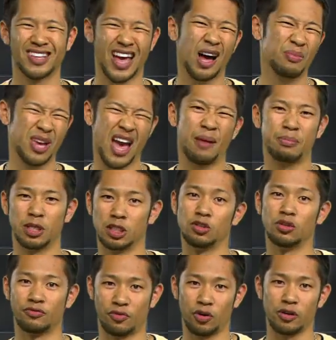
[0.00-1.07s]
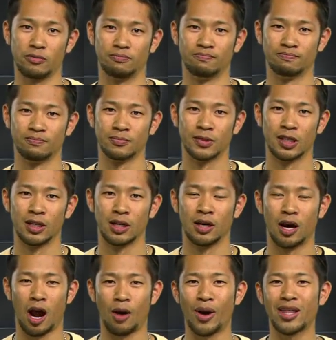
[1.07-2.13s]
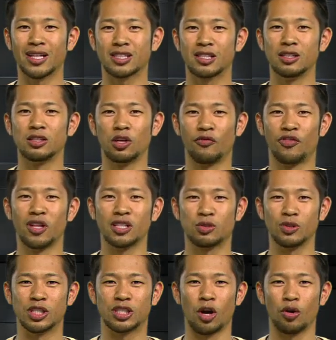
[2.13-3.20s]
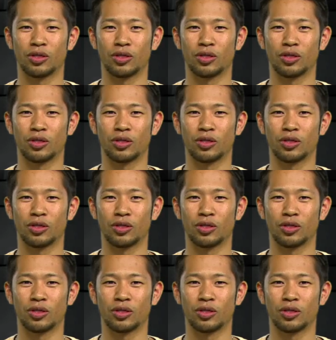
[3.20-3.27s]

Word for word: I'll be happy to do it for you. All right, that's going to do it for this week's show.